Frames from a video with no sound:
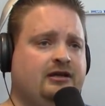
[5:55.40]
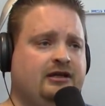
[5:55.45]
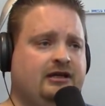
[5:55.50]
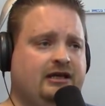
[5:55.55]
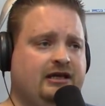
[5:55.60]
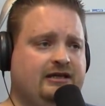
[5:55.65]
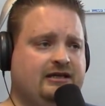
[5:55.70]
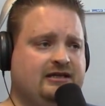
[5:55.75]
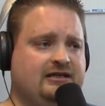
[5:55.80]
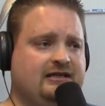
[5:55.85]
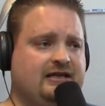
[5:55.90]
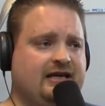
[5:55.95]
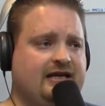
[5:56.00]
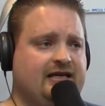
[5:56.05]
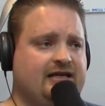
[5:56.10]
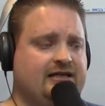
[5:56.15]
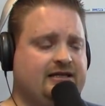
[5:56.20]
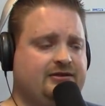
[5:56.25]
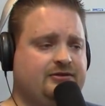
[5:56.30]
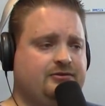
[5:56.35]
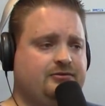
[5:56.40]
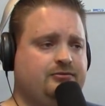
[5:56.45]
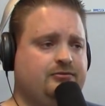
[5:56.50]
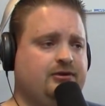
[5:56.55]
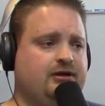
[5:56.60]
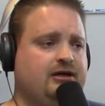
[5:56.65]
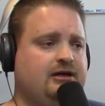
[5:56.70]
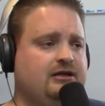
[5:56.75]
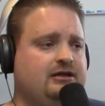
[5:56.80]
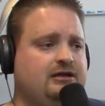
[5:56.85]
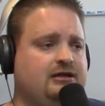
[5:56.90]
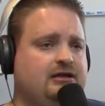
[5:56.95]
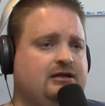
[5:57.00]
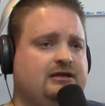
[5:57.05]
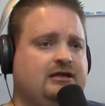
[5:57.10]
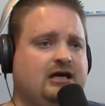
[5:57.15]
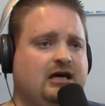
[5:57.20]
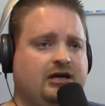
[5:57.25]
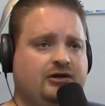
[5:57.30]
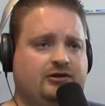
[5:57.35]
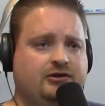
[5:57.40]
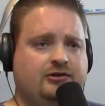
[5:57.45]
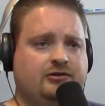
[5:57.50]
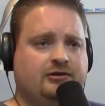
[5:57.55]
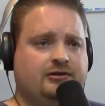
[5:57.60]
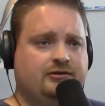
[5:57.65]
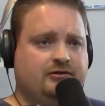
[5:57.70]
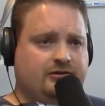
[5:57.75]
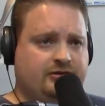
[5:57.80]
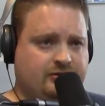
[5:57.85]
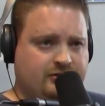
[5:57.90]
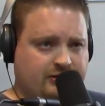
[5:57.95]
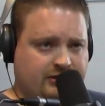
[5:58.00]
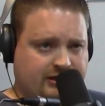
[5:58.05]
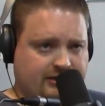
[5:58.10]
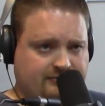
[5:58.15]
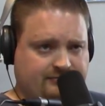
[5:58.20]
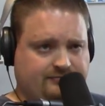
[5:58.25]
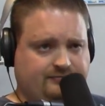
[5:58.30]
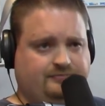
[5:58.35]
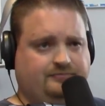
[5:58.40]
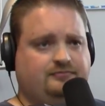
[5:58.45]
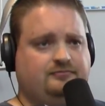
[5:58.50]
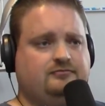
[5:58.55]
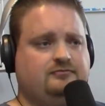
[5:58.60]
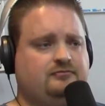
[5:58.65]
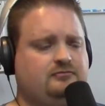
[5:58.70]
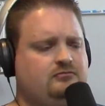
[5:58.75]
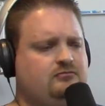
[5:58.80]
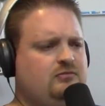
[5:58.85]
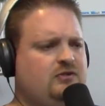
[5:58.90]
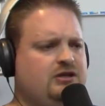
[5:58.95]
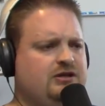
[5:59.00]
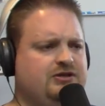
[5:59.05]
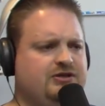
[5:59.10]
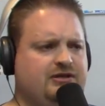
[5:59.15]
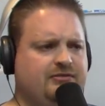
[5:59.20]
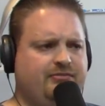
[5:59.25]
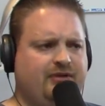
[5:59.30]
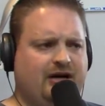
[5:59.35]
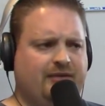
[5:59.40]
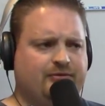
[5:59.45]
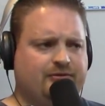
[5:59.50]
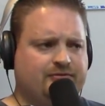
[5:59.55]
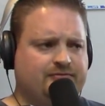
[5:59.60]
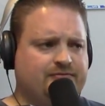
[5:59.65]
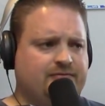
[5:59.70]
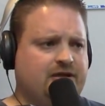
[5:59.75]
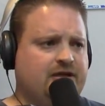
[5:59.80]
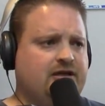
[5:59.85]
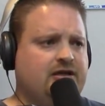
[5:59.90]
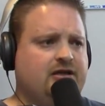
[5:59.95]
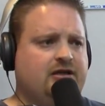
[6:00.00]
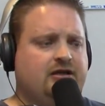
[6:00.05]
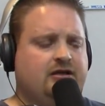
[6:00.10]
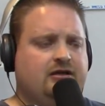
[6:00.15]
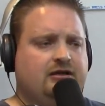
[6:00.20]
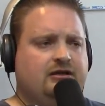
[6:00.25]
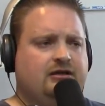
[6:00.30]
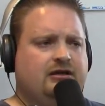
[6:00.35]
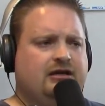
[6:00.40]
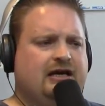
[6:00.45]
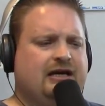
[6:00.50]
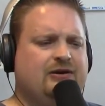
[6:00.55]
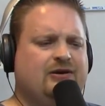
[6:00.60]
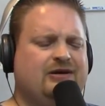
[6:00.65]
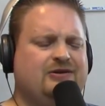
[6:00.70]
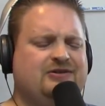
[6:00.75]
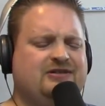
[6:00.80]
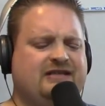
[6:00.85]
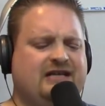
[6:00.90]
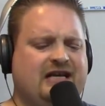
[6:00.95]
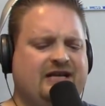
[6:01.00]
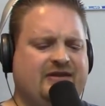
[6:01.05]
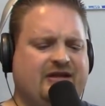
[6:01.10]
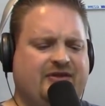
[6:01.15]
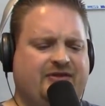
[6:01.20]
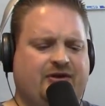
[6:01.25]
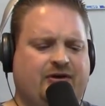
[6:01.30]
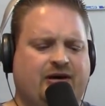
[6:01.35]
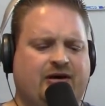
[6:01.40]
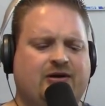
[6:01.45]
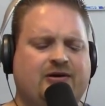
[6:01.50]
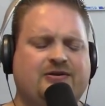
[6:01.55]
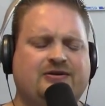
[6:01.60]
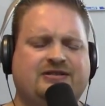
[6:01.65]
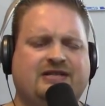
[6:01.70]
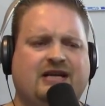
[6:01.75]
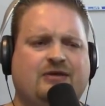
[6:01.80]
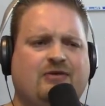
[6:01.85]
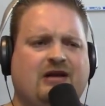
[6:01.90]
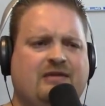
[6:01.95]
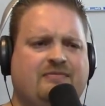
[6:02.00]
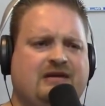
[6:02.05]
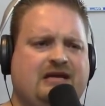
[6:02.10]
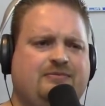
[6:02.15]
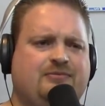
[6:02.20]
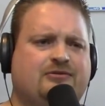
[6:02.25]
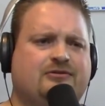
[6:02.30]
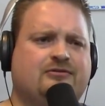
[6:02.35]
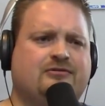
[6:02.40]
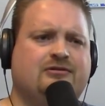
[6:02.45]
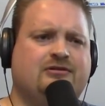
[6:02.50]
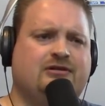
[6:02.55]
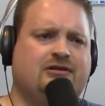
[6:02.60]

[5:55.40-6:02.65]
and decided to undercook their turkey. It's a bummer. I don't understand that, though. I don't understand why people,